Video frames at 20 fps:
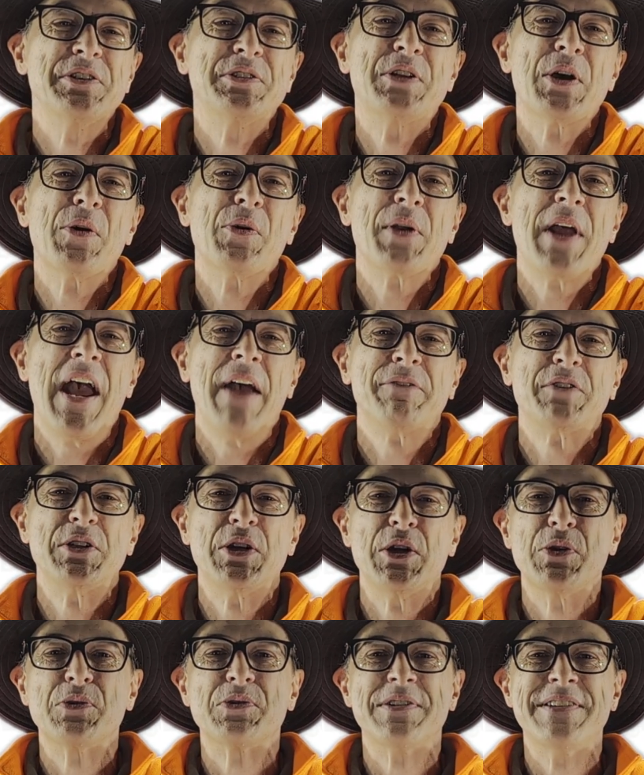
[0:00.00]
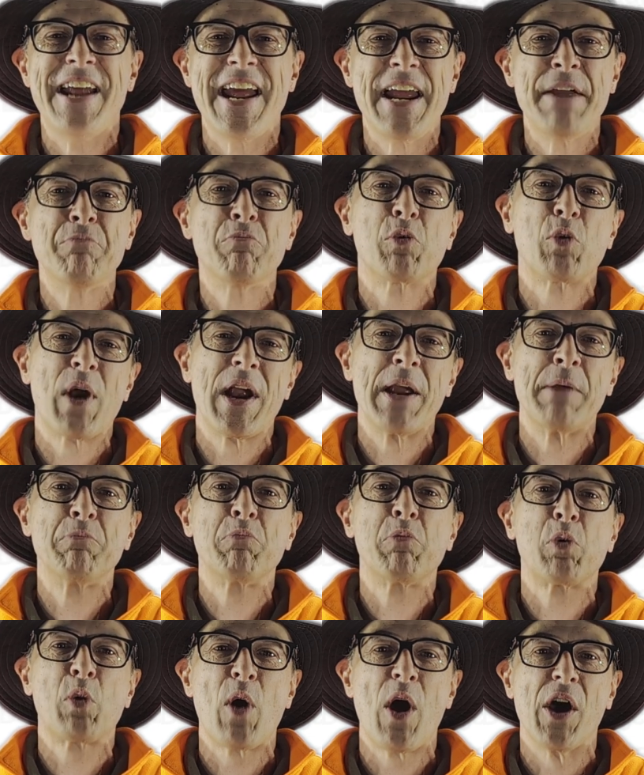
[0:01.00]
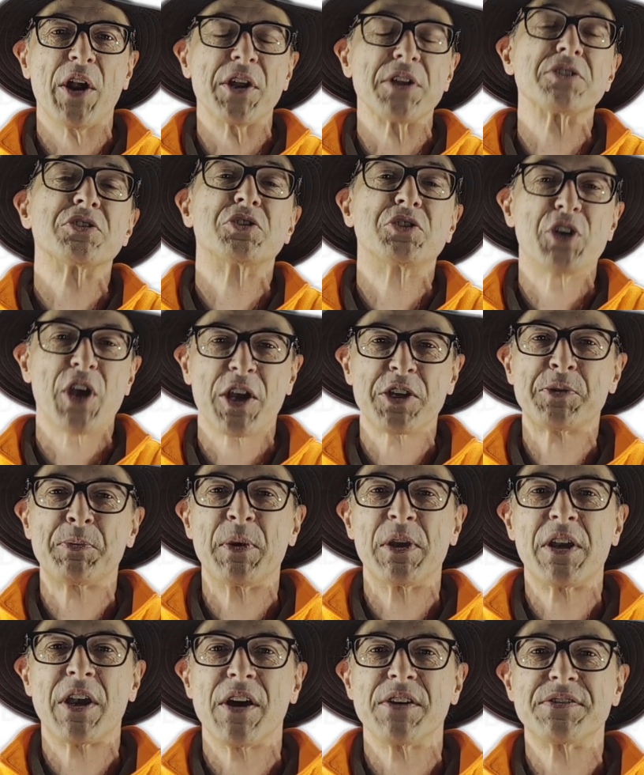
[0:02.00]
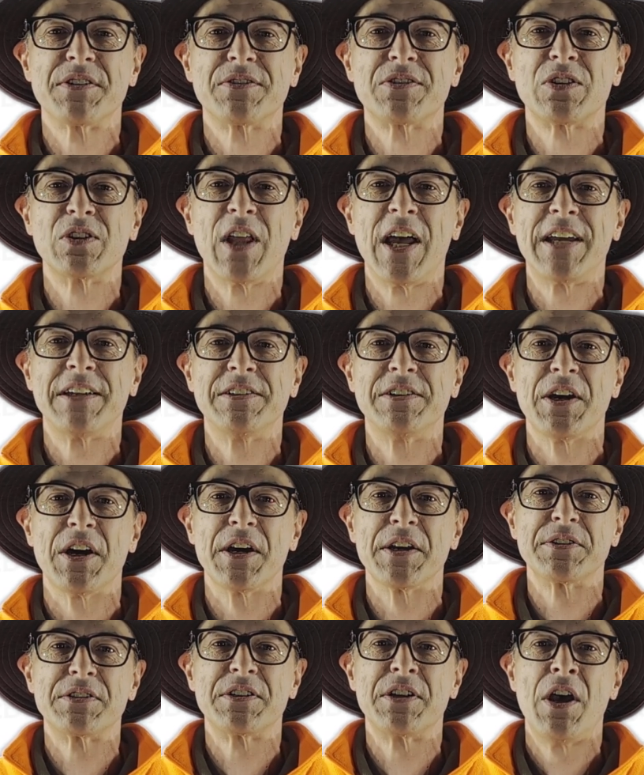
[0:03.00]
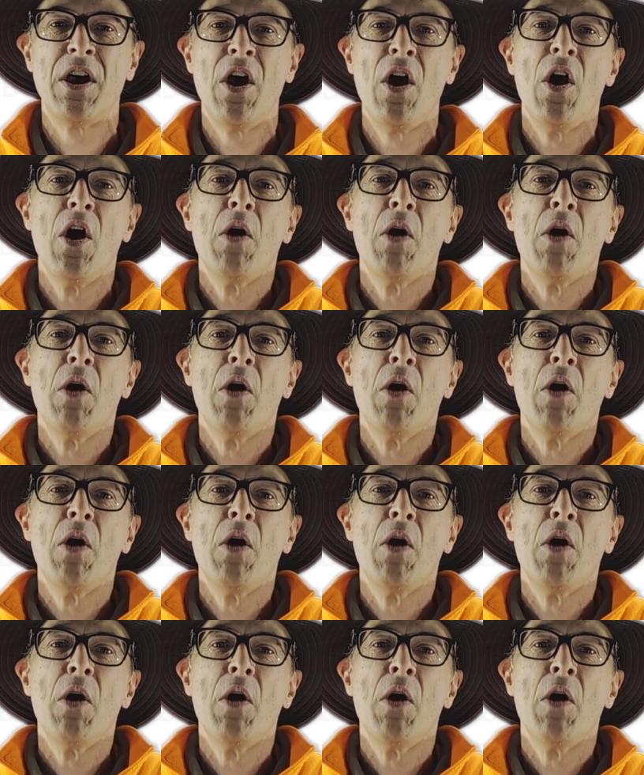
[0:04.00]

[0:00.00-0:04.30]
you don't have to use name brand products just because it's lead dust.